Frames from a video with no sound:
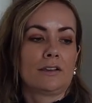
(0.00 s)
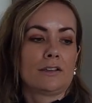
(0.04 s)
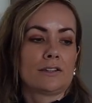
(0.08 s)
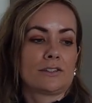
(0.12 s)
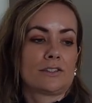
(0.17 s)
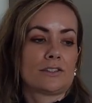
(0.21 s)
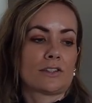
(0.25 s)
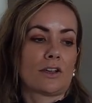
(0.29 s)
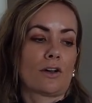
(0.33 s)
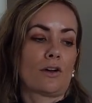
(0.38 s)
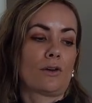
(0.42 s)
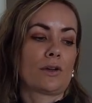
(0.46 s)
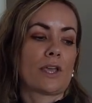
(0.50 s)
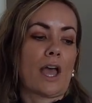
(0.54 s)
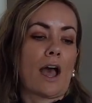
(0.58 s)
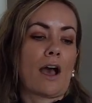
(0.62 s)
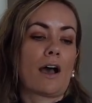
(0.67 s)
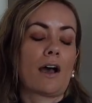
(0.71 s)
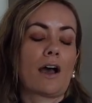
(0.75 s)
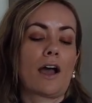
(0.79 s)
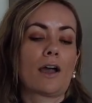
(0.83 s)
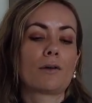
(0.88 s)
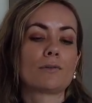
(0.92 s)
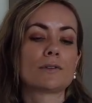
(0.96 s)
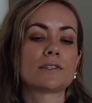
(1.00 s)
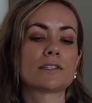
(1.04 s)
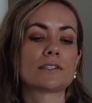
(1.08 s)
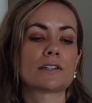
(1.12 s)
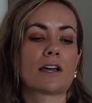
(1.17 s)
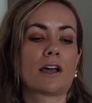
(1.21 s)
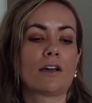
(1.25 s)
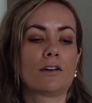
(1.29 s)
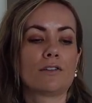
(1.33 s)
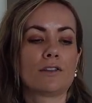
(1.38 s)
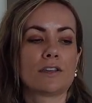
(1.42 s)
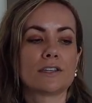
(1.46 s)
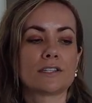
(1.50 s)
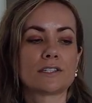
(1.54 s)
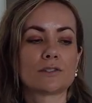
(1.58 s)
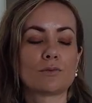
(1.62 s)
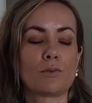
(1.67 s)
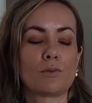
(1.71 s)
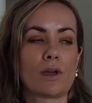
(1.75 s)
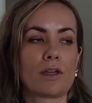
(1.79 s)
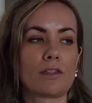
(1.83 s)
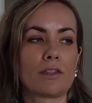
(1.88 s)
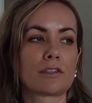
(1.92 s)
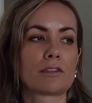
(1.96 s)
So yeah, I would style this
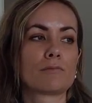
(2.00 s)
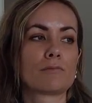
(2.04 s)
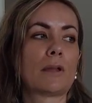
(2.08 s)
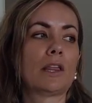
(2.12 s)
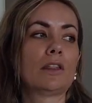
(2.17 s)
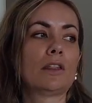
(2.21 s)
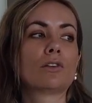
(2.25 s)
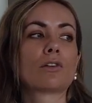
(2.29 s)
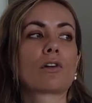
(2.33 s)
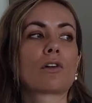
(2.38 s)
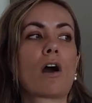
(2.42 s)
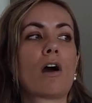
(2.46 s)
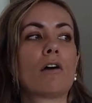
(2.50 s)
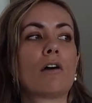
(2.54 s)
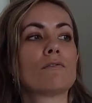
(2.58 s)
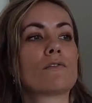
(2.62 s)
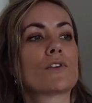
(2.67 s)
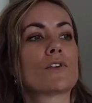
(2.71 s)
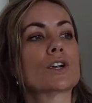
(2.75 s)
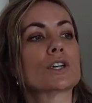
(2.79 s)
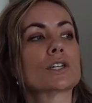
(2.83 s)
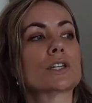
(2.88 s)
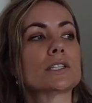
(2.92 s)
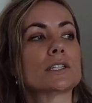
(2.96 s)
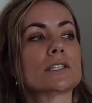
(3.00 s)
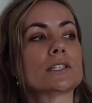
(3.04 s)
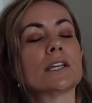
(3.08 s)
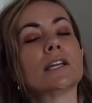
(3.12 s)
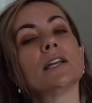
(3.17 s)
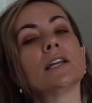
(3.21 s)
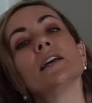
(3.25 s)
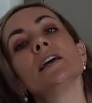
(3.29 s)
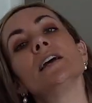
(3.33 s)
with my little Converse